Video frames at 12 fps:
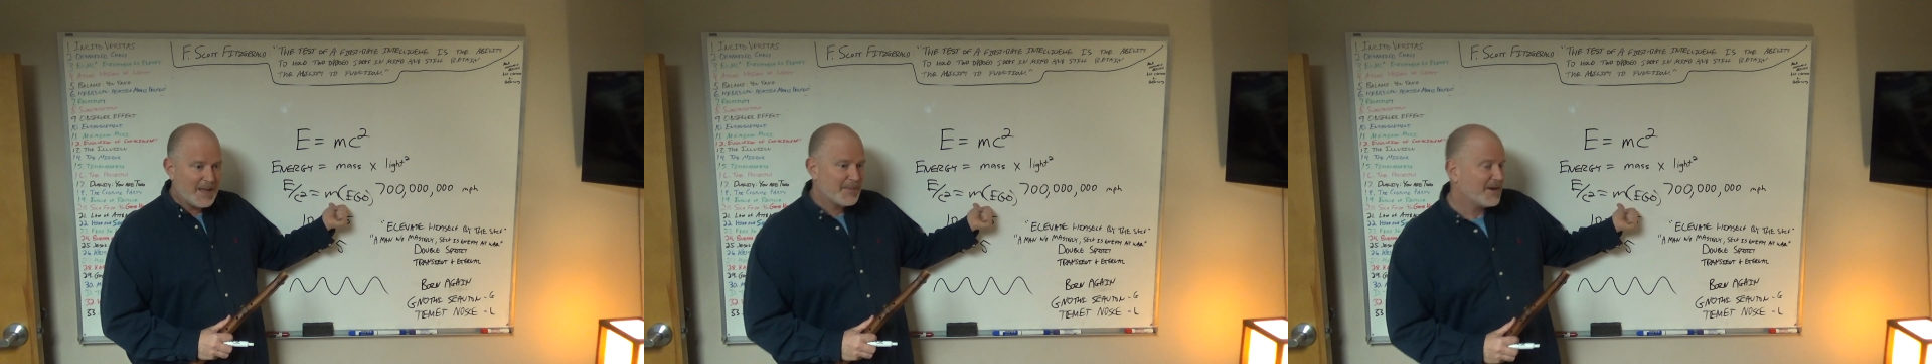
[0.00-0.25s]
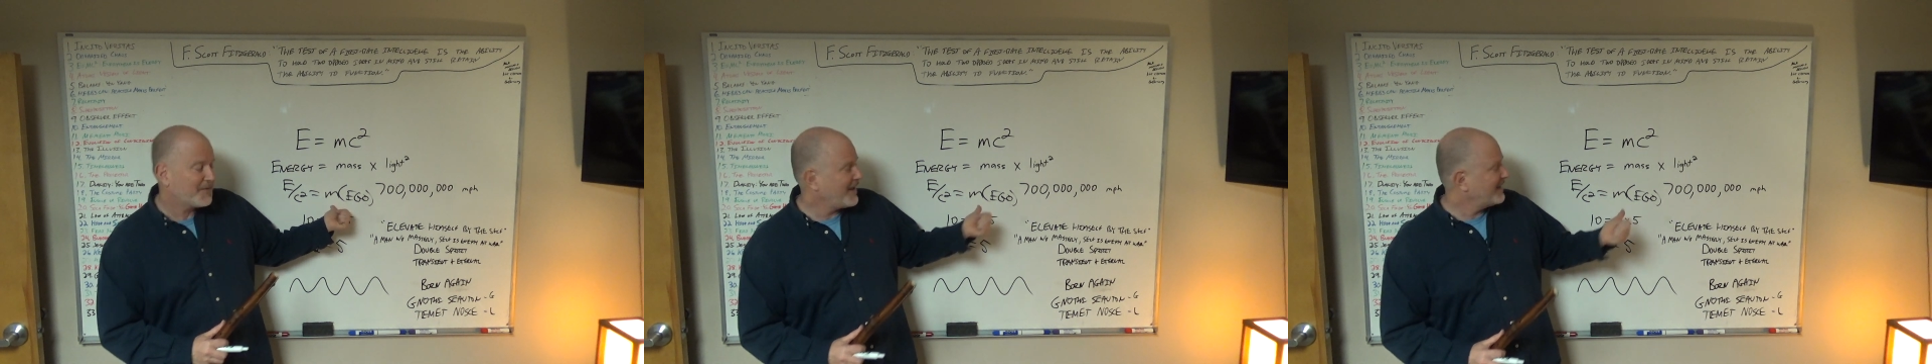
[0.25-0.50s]

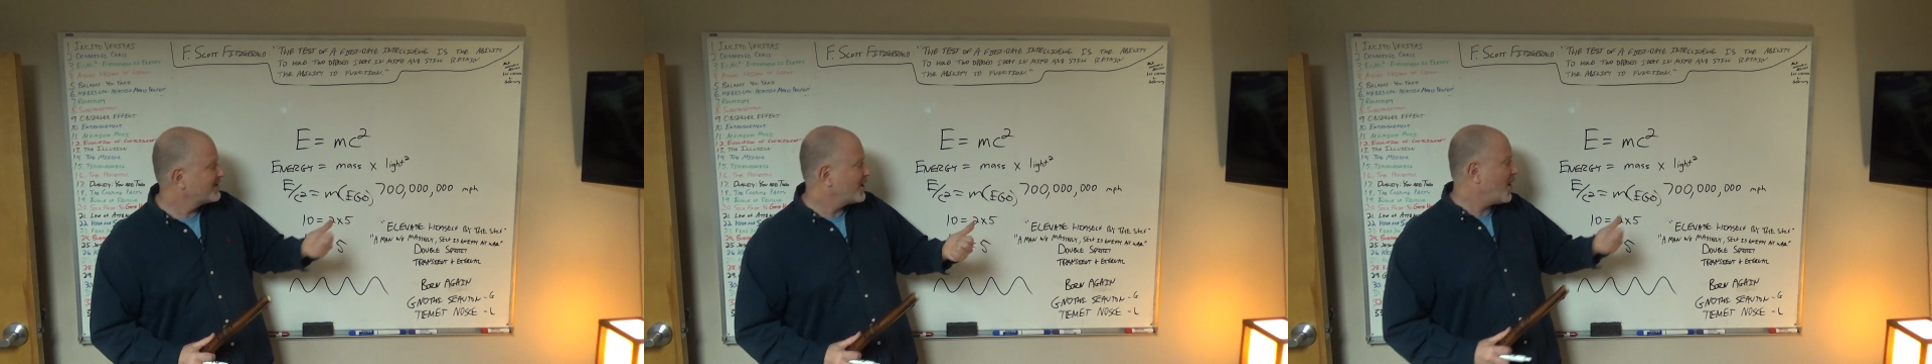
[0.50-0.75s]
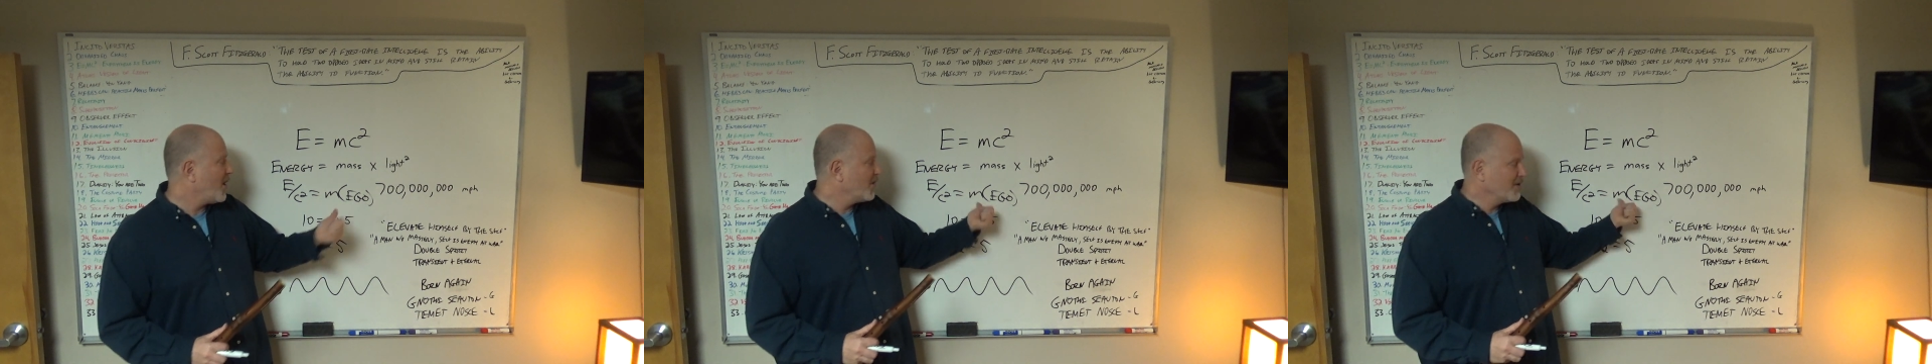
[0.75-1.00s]
But if that's
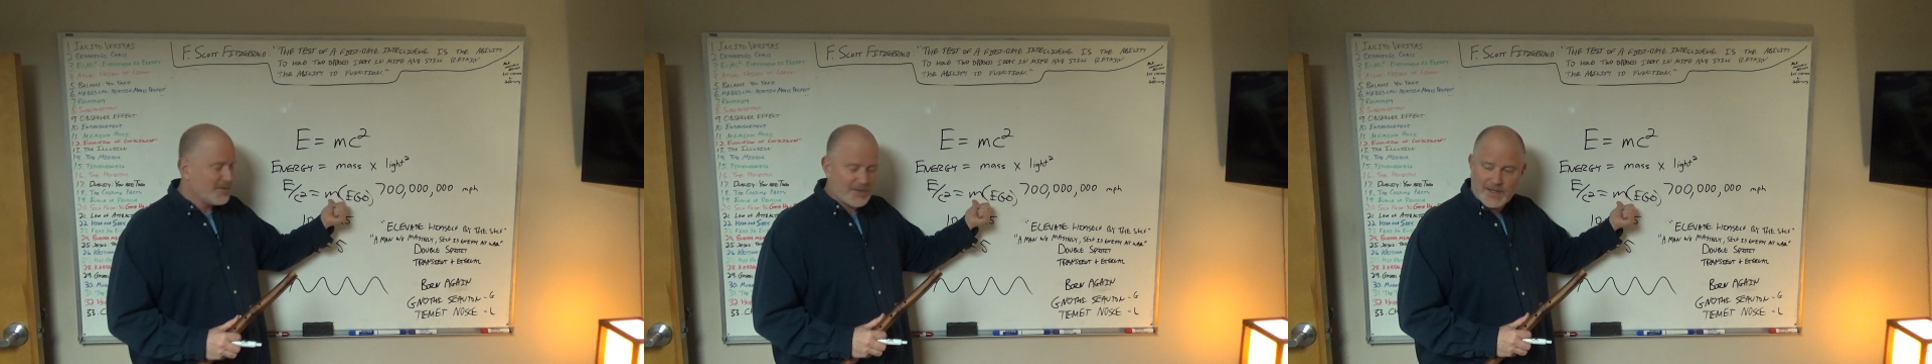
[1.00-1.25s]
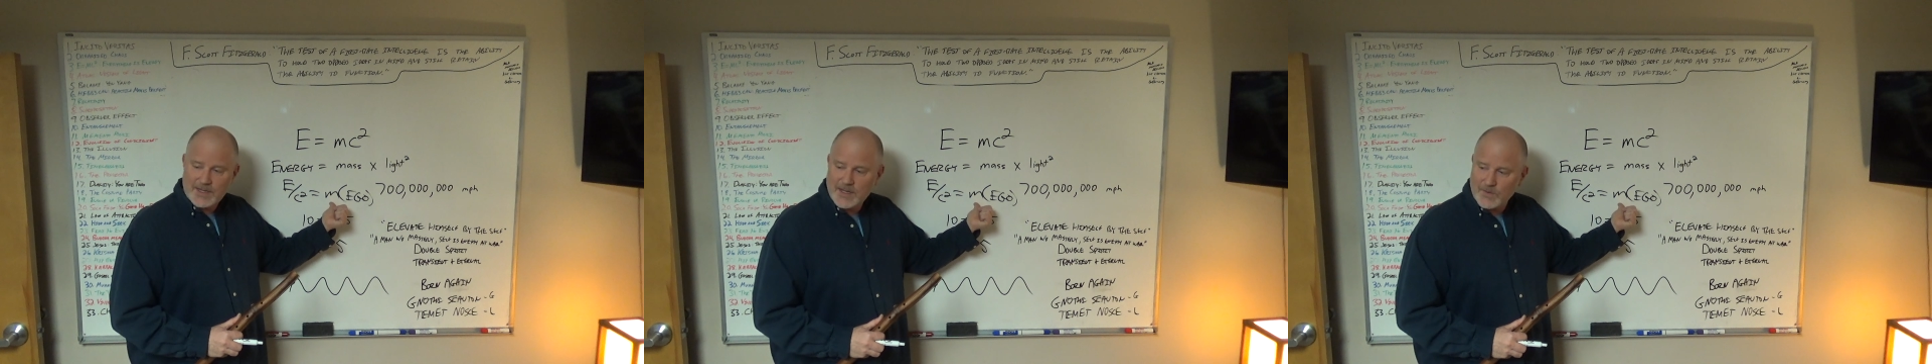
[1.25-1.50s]
all you
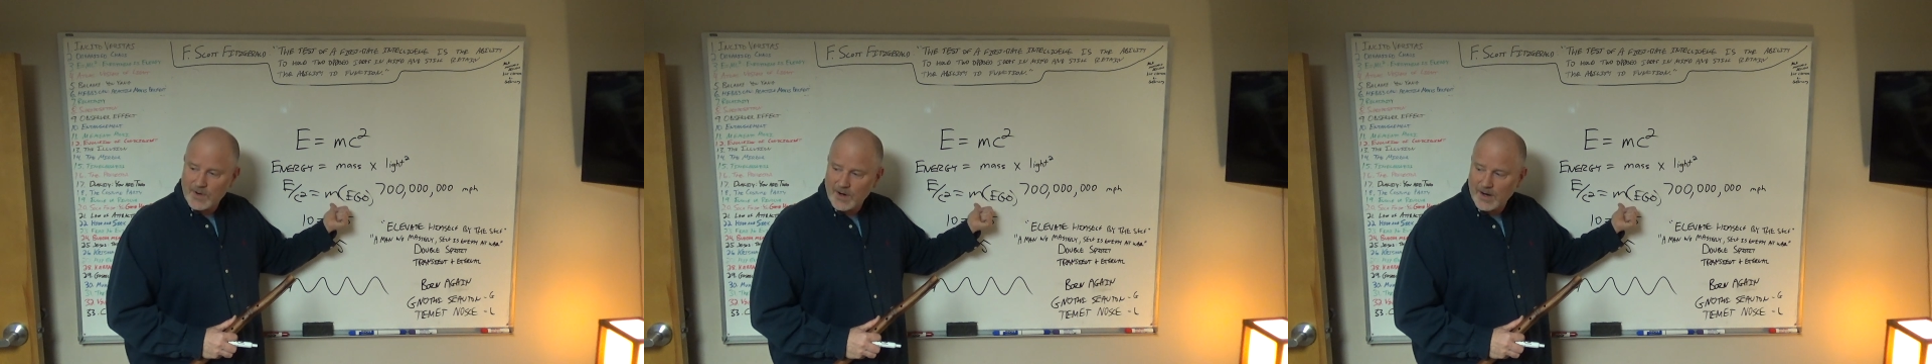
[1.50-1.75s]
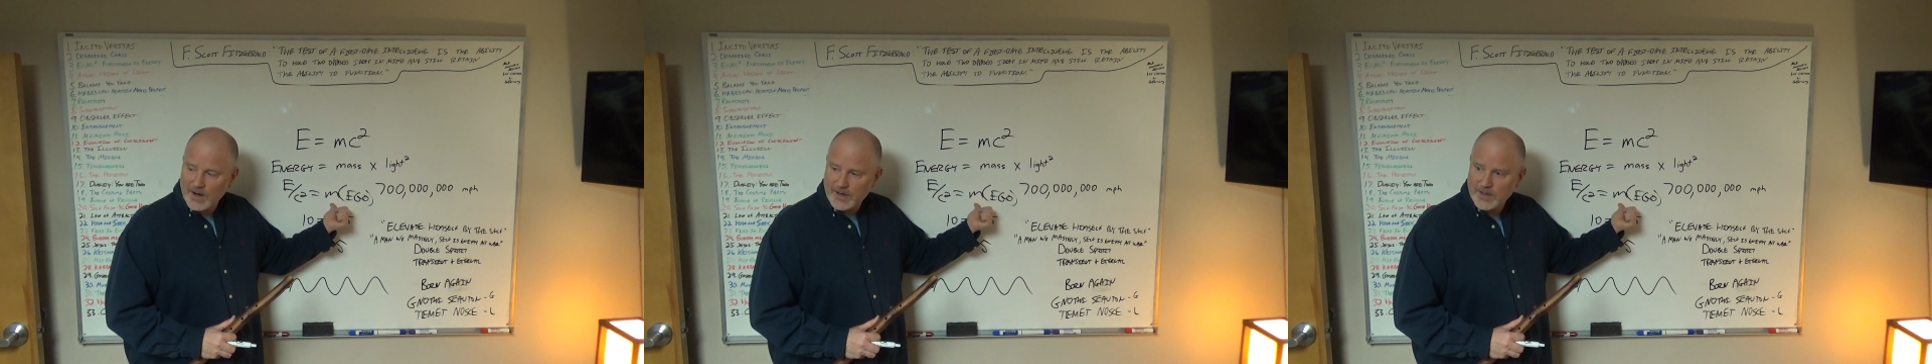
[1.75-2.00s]
think you are,